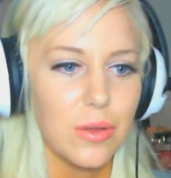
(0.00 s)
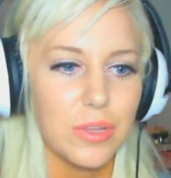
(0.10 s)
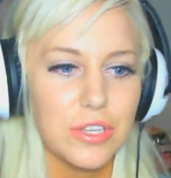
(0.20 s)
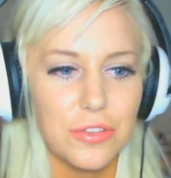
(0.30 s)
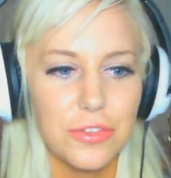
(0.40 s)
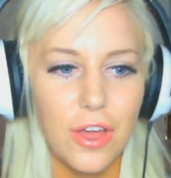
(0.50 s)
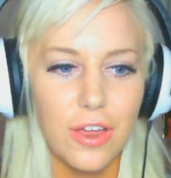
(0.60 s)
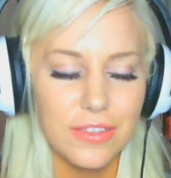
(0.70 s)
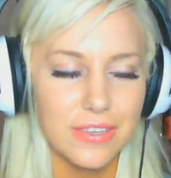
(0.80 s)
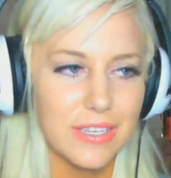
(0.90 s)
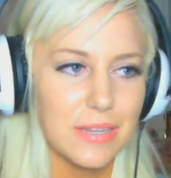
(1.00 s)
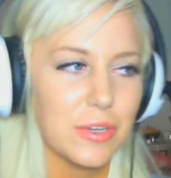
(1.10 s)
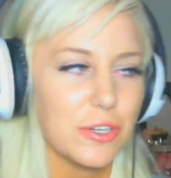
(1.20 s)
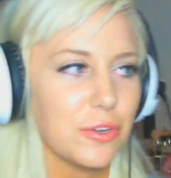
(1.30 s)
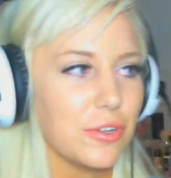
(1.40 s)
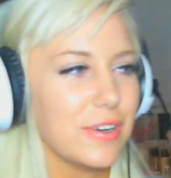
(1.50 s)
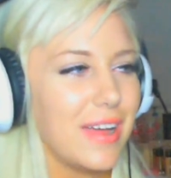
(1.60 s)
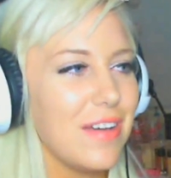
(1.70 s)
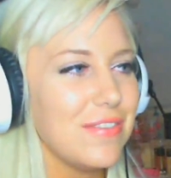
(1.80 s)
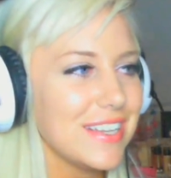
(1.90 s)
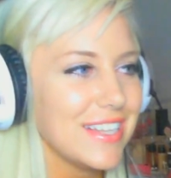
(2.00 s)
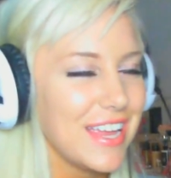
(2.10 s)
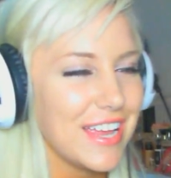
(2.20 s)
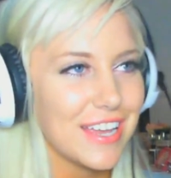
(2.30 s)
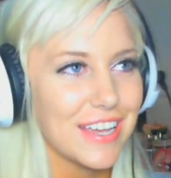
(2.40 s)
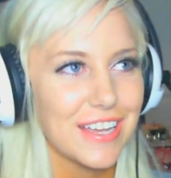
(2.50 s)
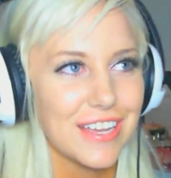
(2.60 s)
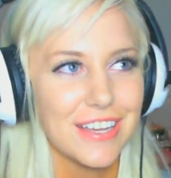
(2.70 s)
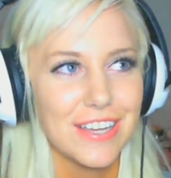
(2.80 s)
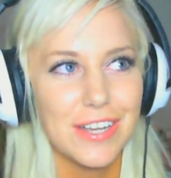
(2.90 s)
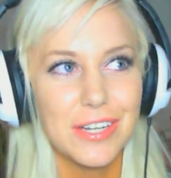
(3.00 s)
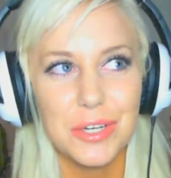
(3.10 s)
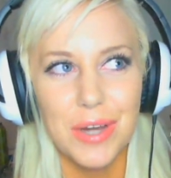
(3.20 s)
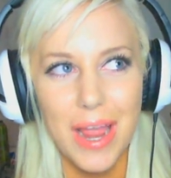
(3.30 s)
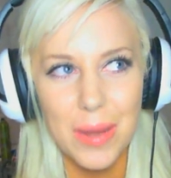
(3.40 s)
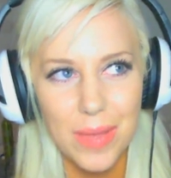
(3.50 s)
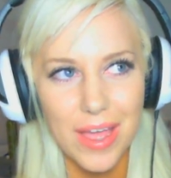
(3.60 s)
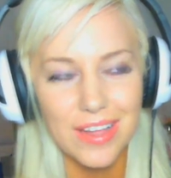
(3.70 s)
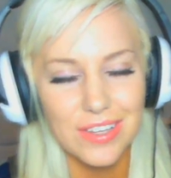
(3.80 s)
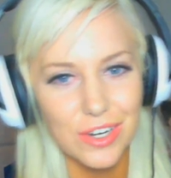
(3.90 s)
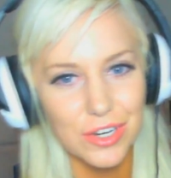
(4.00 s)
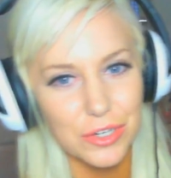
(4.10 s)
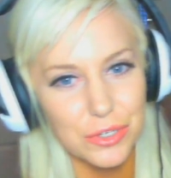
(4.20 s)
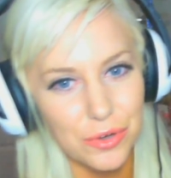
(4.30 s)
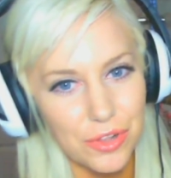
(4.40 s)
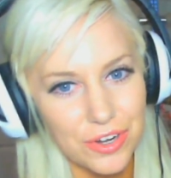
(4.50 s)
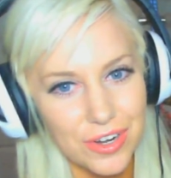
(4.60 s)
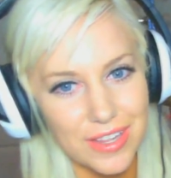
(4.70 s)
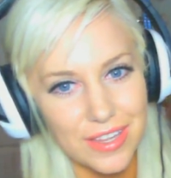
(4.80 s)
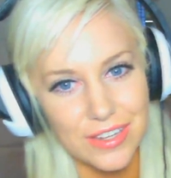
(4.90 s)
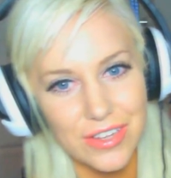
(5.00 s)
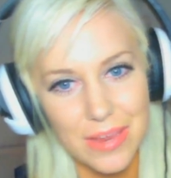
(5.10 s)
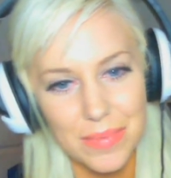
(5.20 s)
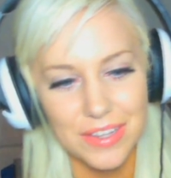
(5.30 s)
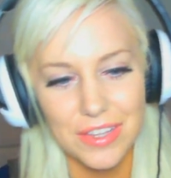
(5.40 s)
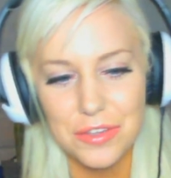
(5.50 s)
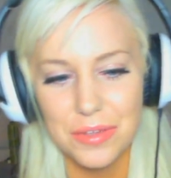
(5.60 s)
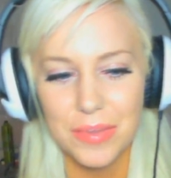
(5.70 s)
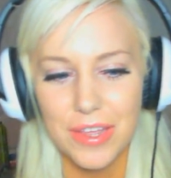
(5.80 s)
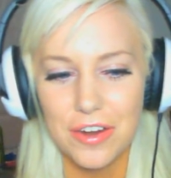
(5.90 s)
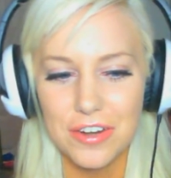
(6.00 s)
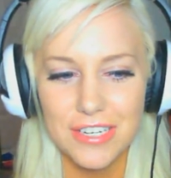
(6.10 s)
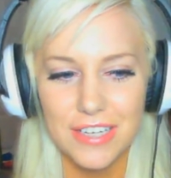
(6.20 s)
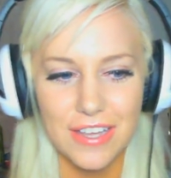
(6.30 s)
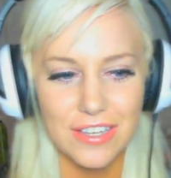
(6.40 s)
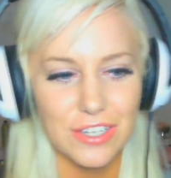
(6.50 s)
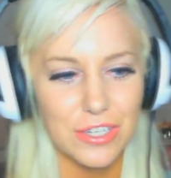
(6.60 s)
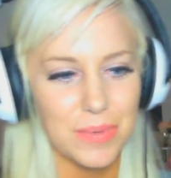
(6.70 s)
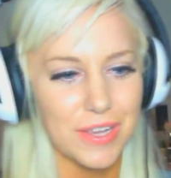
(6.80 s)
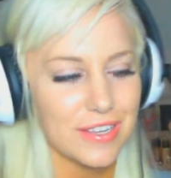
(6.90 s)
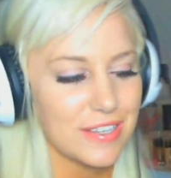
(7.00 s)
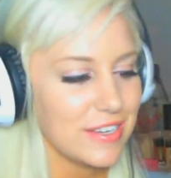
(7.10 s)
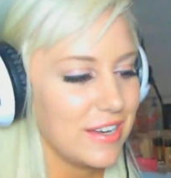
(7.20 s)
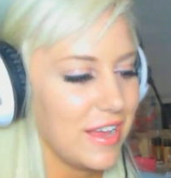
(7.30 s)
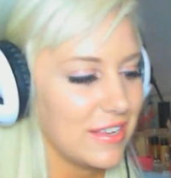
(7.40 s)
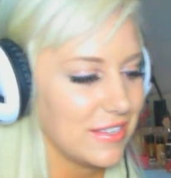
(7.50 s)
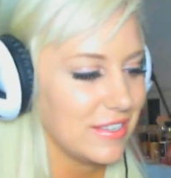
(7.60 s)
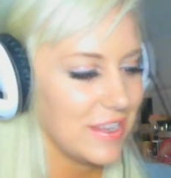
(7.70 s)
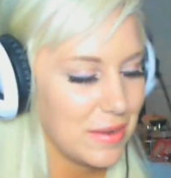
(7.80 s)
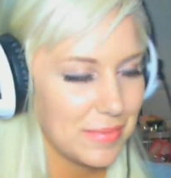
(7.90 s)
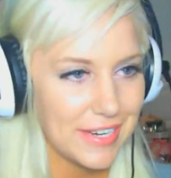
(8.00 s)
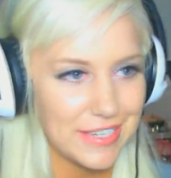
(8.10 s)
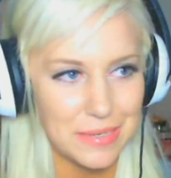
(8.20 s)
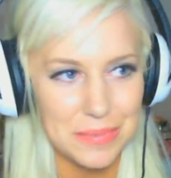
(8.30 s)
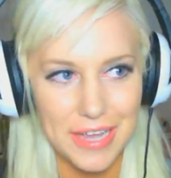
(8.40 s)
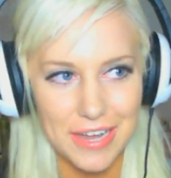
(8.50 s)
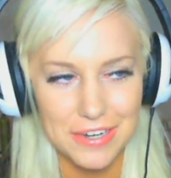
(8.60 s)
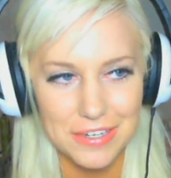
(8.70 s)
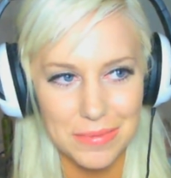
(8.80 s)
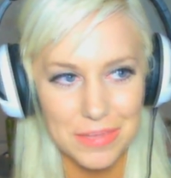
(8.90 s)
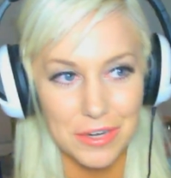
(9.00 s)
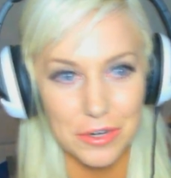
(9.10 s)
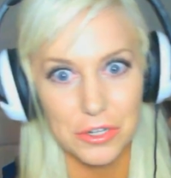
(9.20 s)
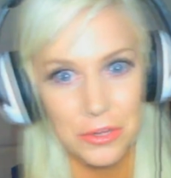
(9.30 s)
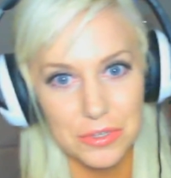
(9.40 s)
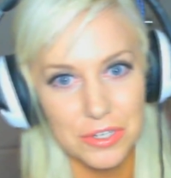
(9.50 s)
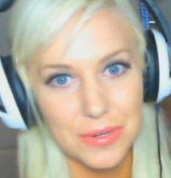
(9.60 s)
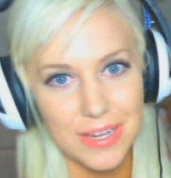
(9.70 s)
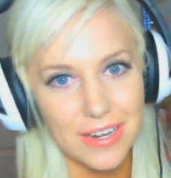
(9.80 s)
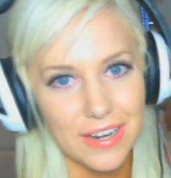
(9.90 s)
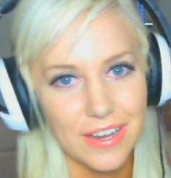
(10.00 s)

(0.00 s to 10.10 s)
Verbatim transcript: What's your thought on the Steam controller? Having, like, trackpads on a controller and then claiming that you can play RTS just because it has the same, like, DPI or something or close to it